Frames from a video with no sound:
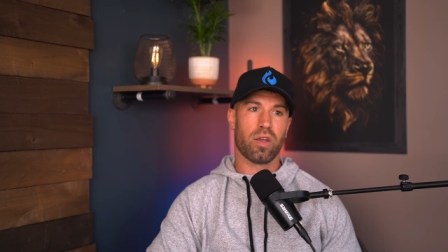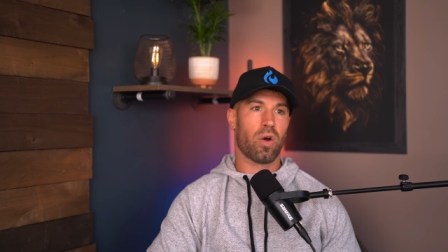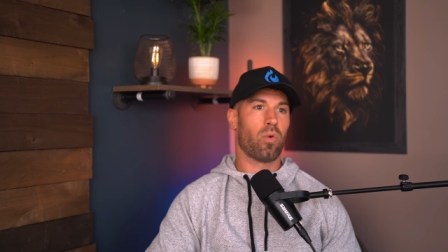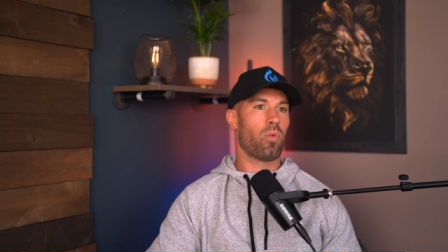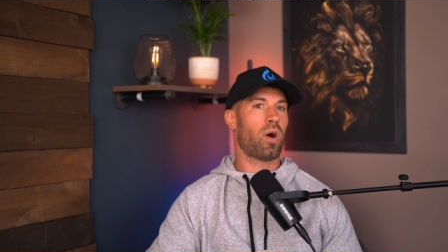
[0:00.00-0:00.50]
you
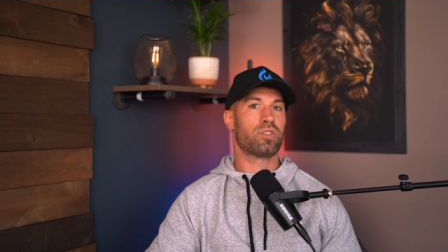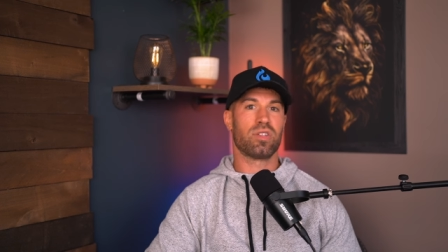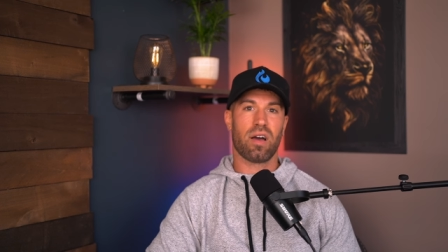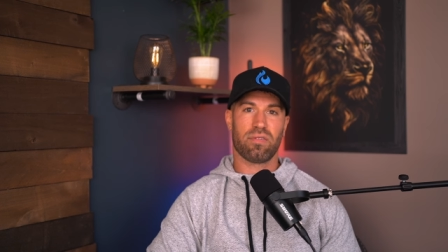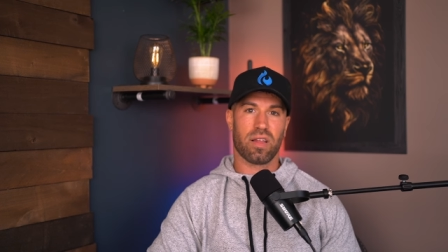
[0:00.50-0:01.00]
know,
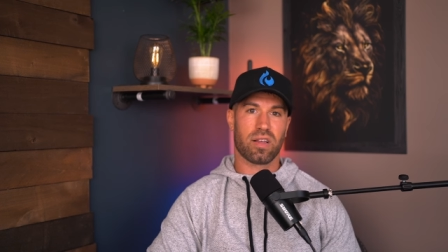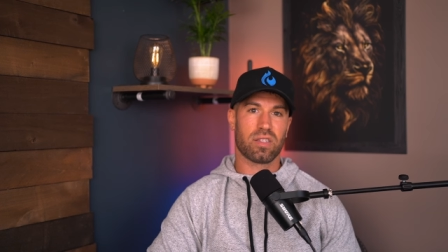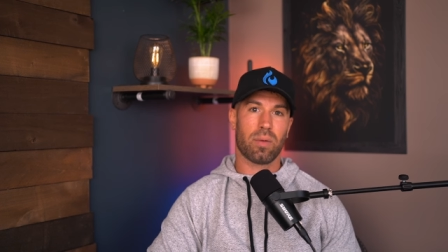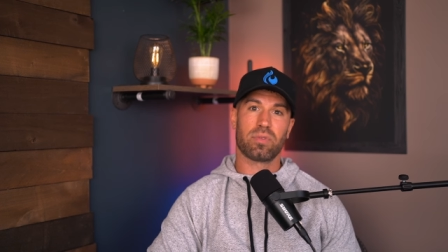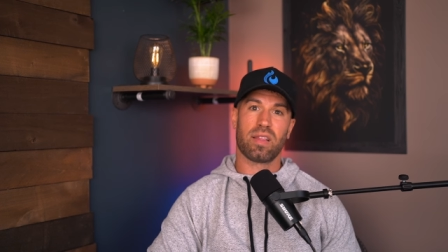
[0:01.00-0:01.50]
watch
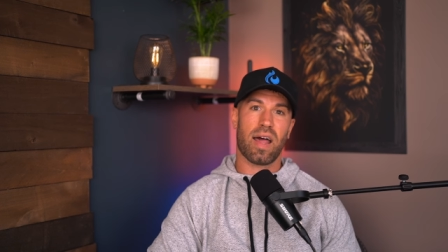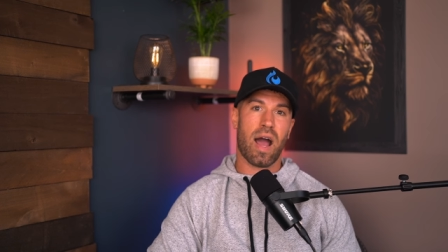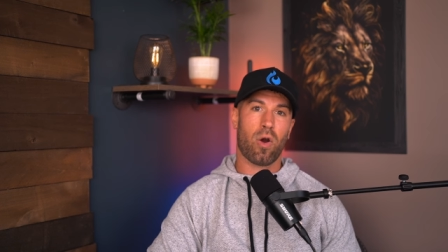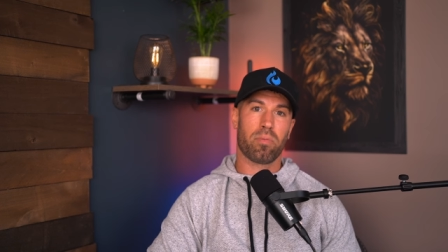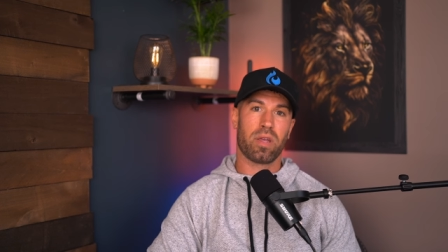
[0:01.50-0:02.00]
Netflix up to that
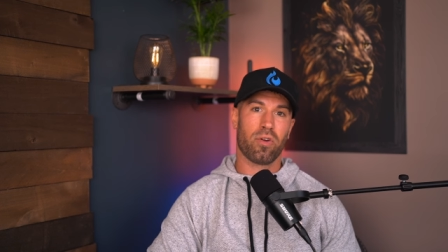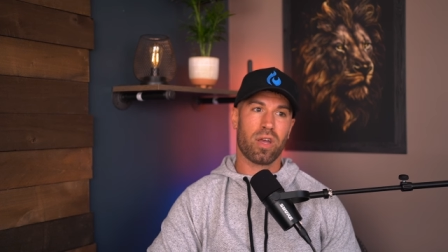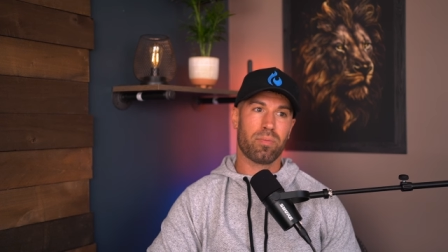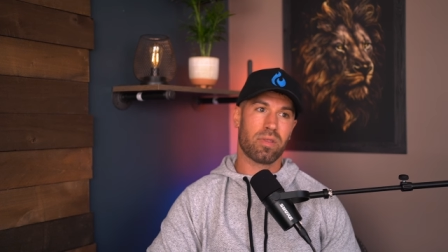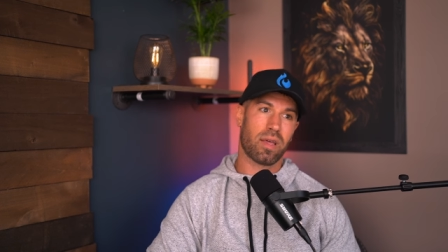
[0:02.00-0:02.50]
hour
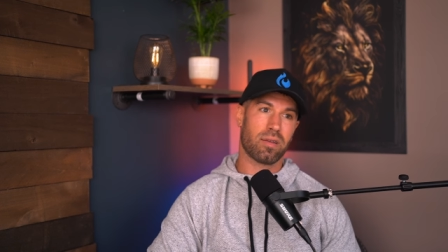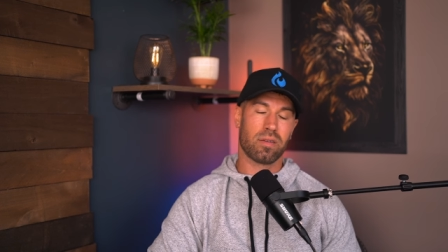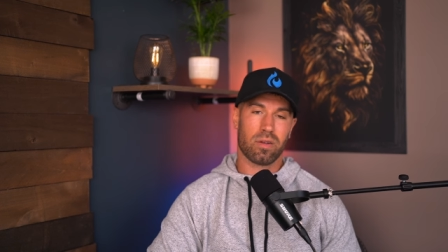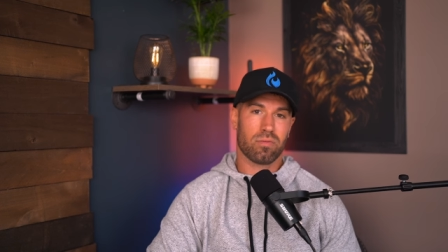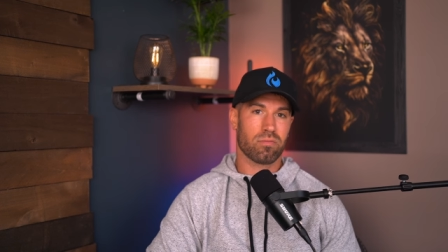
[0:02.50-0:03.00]
period, but then,
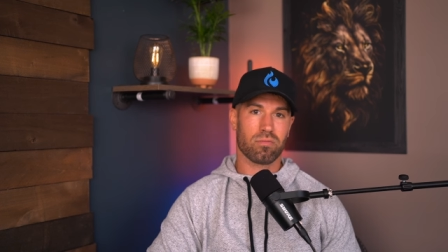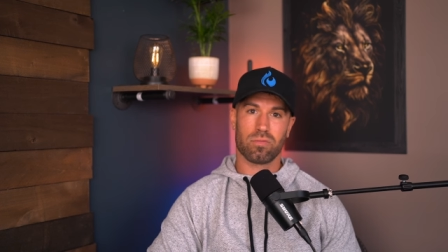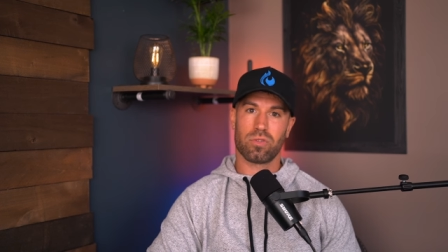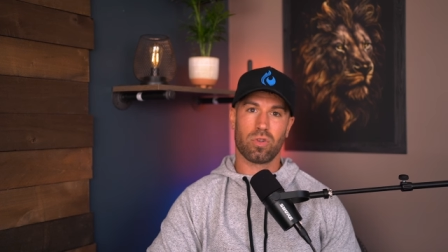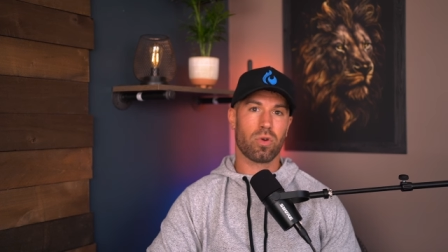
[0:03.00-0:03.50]
you know,
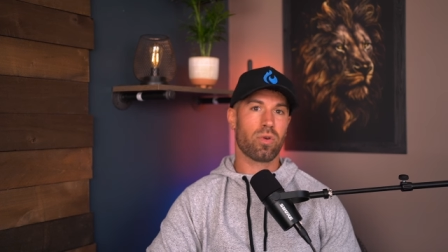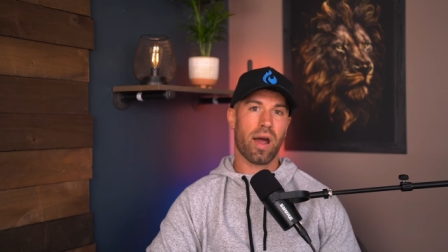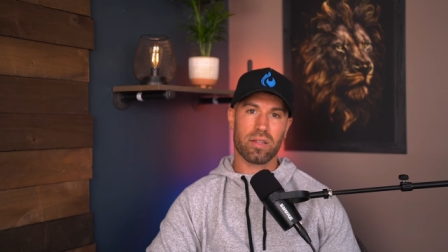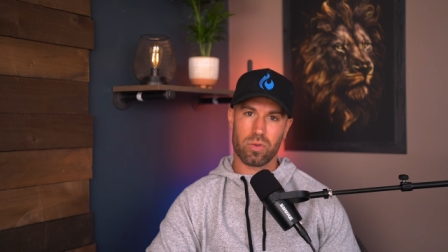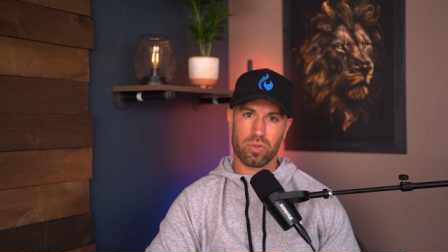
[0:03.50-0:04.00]
do a
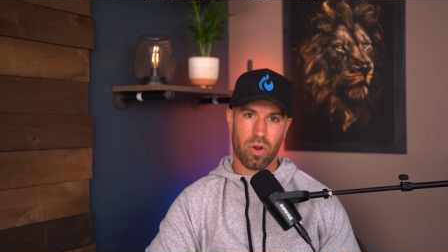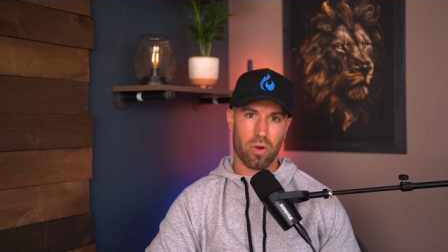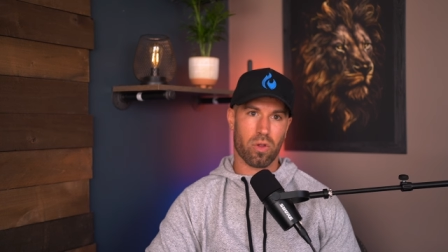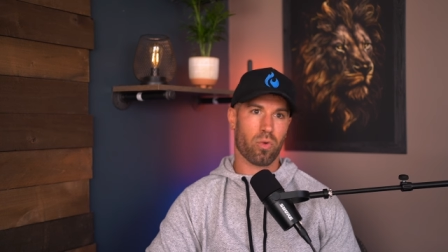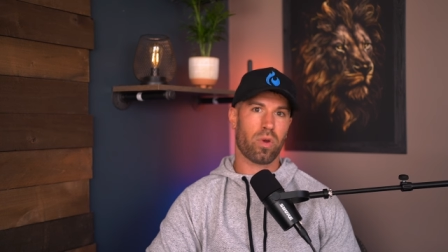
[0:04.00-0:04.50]
gratitude
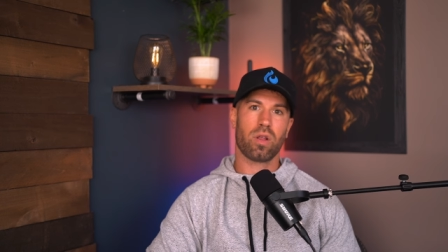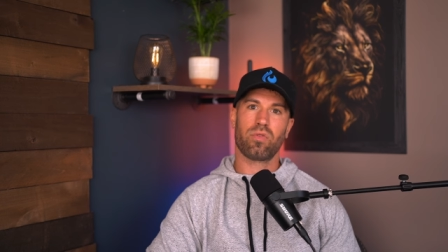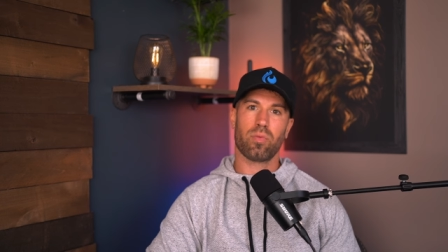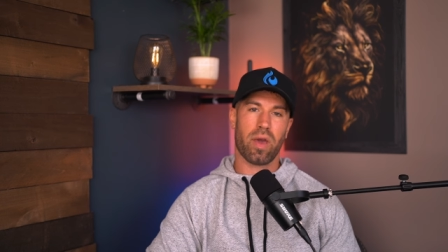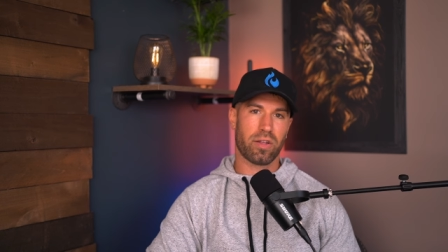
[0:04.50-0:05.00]
journal or read a
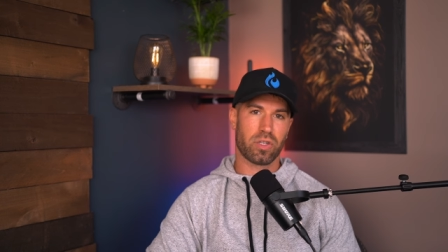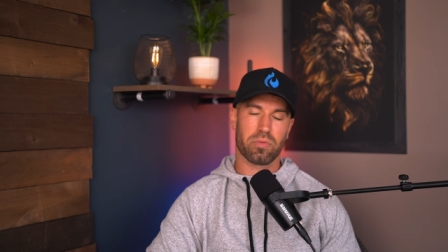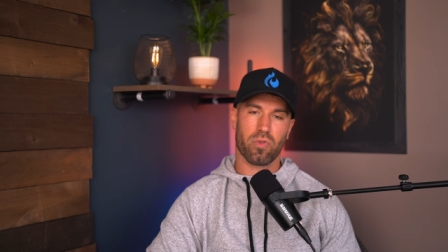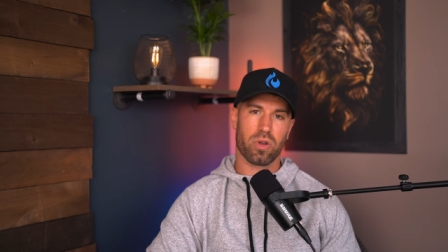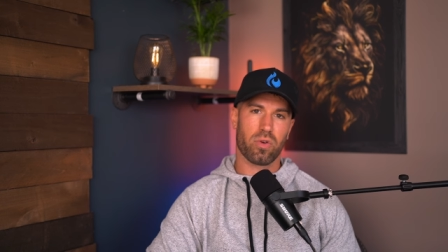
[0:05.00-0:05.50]
few pages
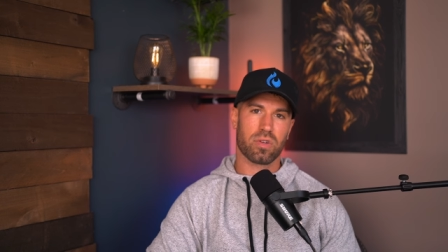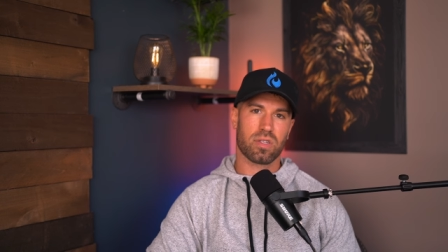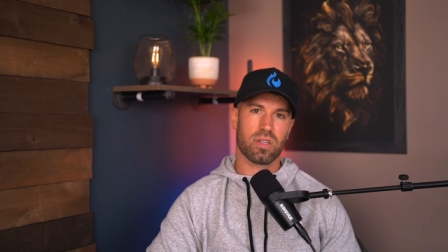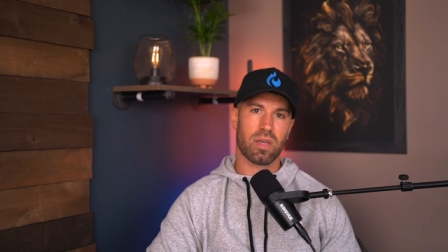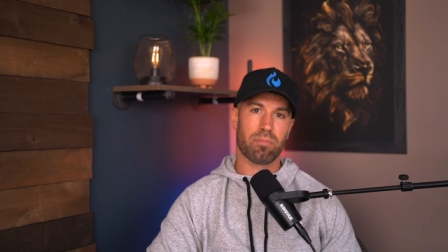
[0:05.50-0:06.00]
before you go to
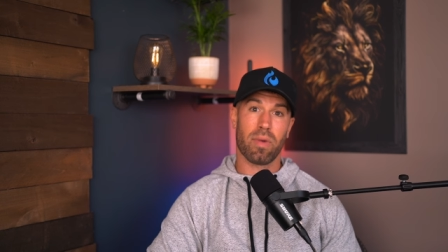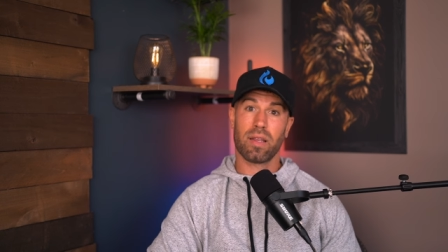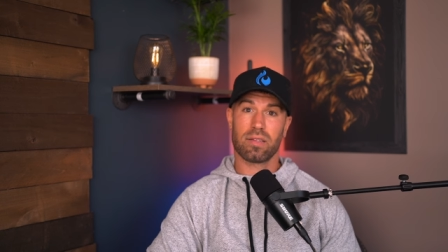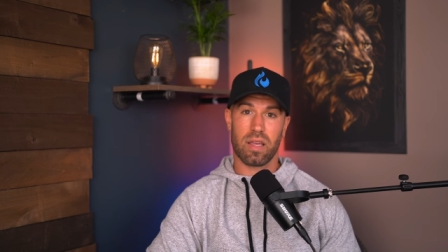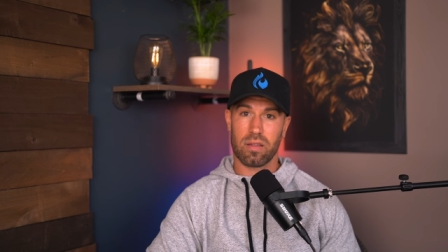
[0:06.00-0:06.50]
sleep,
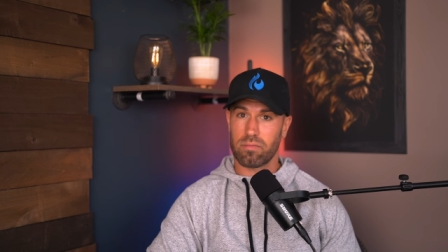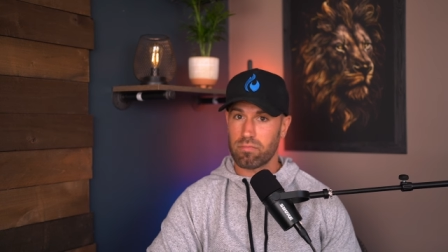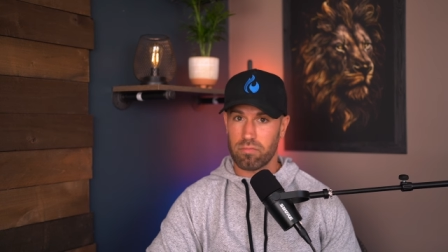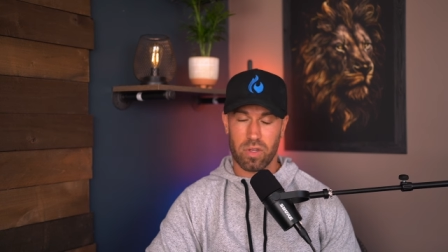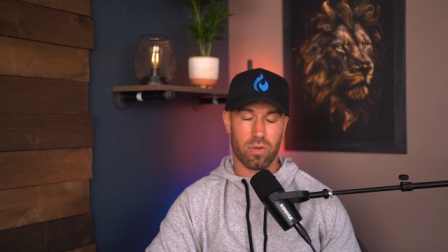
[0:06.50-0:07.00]
meditate,
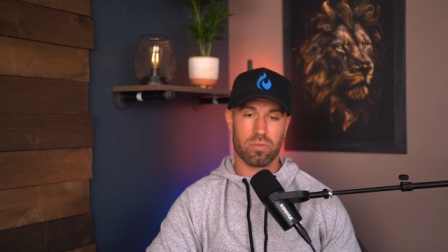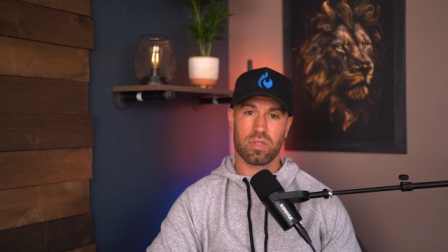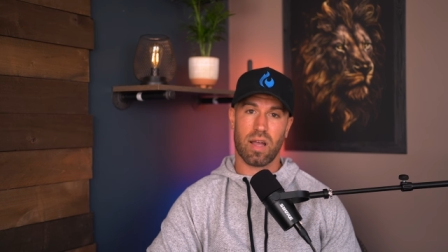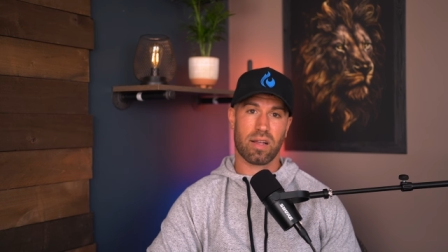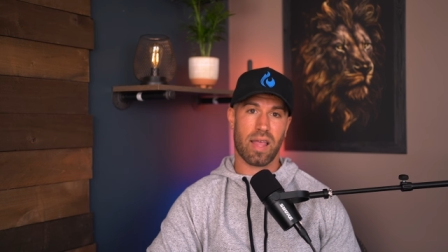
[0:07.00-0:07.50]
you know,
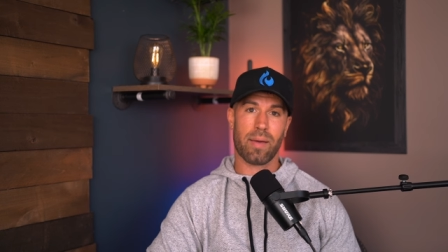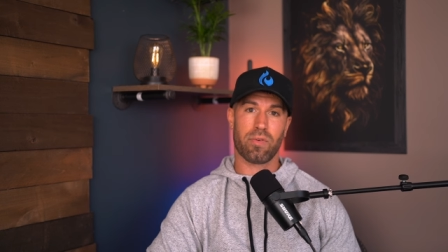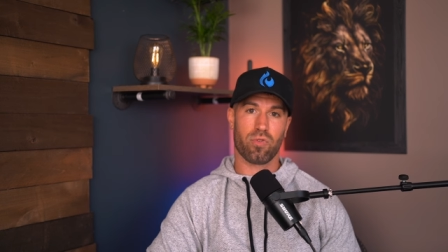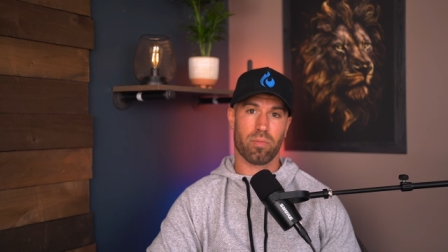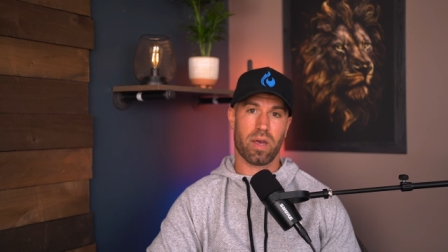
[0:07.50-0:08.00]
stack
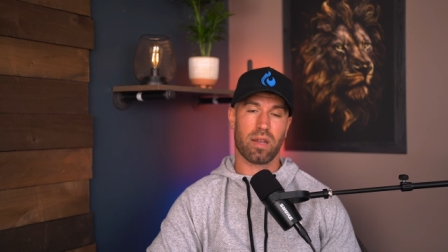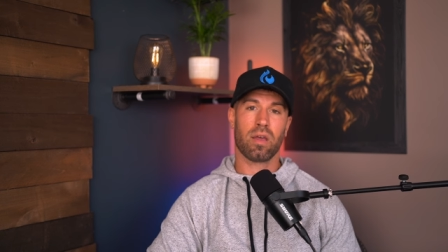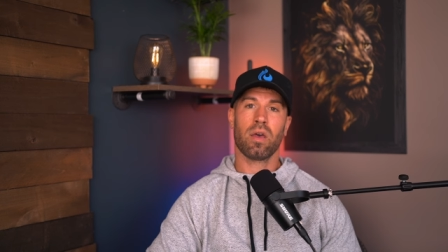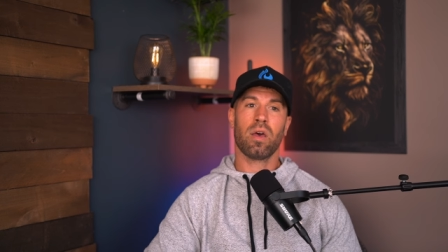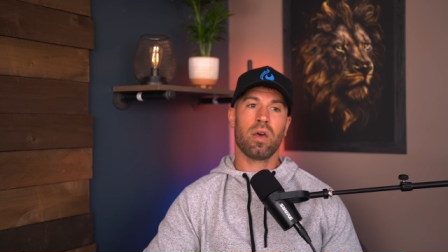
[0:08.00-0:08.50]
that before bed.
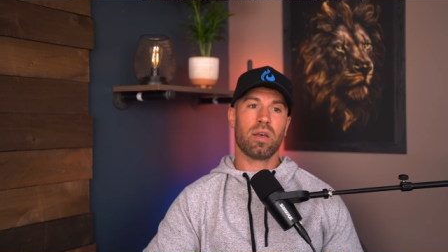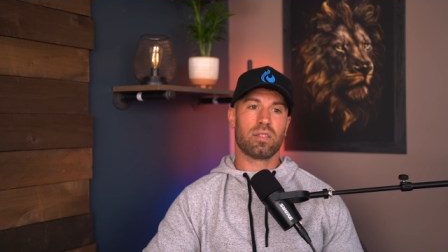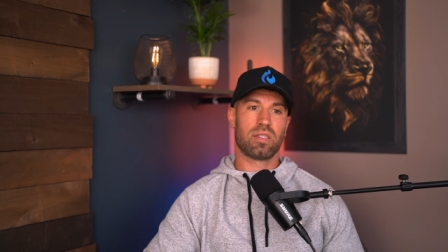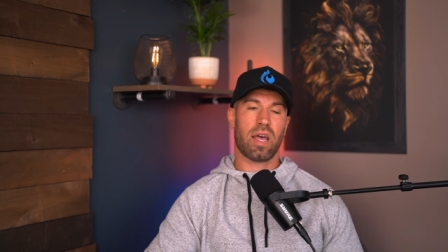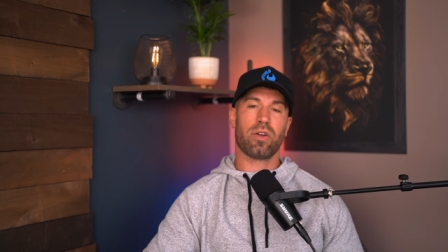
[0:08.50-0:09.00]

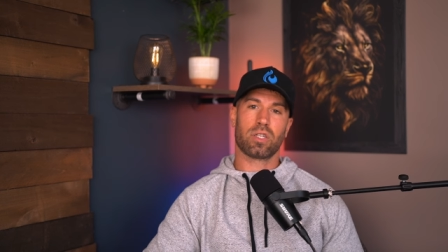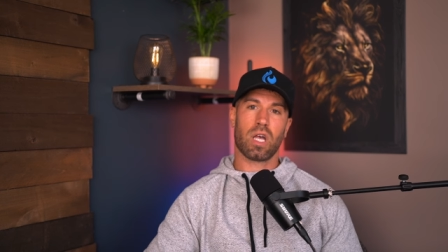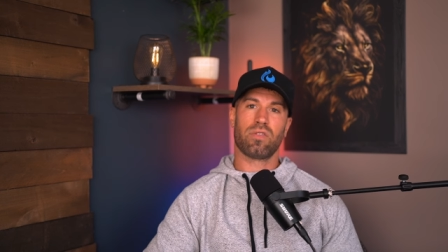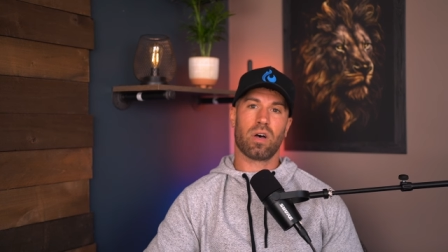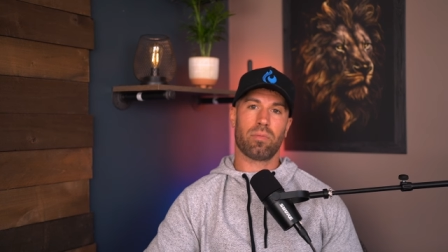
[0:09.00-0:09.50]
Set
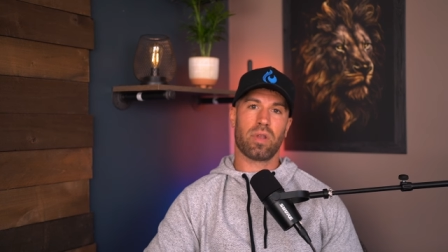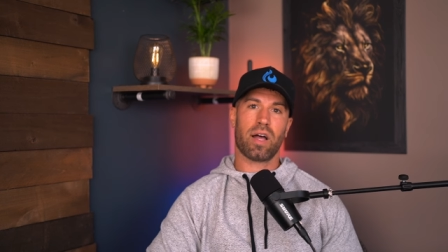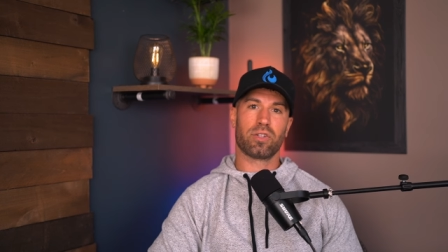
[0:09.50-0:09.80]
yourself up